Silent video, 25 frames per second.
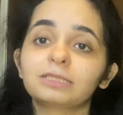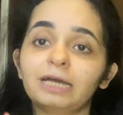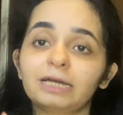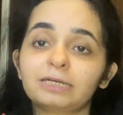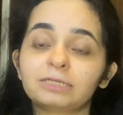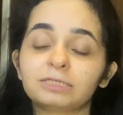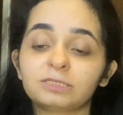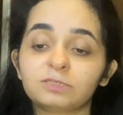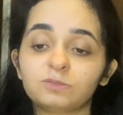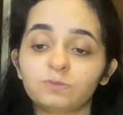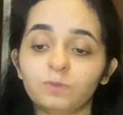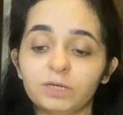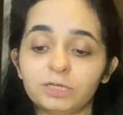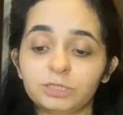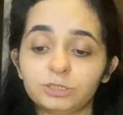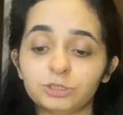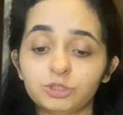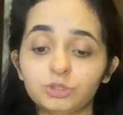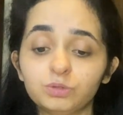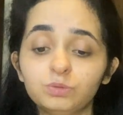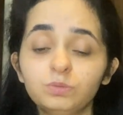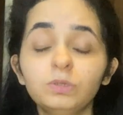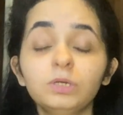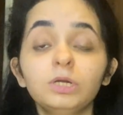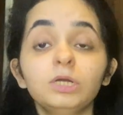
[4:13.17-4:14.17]
That is one
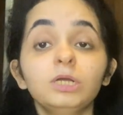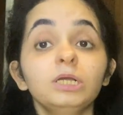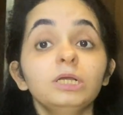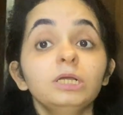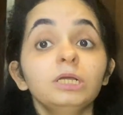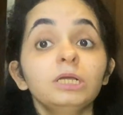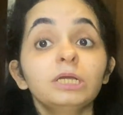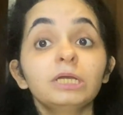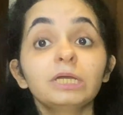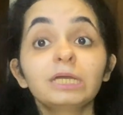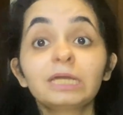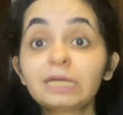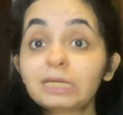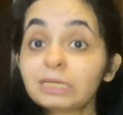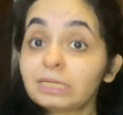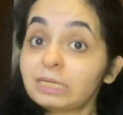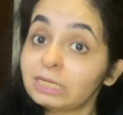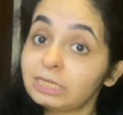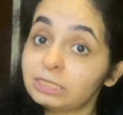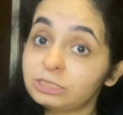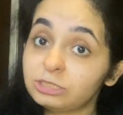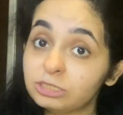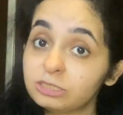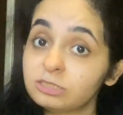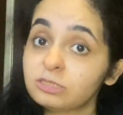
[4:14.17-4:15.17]
issue. He
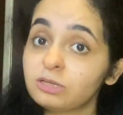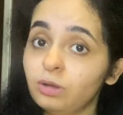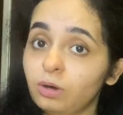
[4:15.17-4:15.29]
teaches,